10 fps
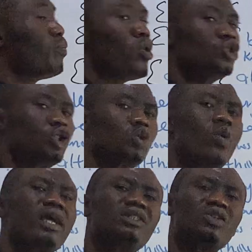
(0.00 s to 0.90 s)

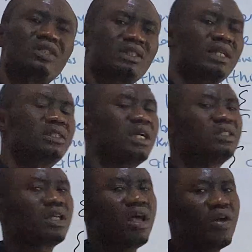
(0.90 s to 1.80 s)
punctuate your
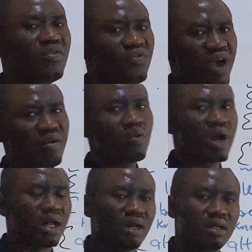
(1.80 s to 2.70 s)
sentence very
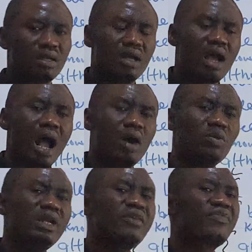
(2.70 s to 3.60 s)
well. I
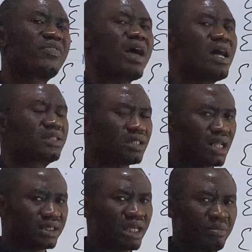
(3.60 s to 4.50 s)
will leave that
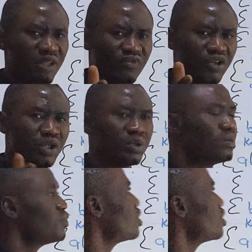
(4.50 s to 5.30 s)
assignment for you.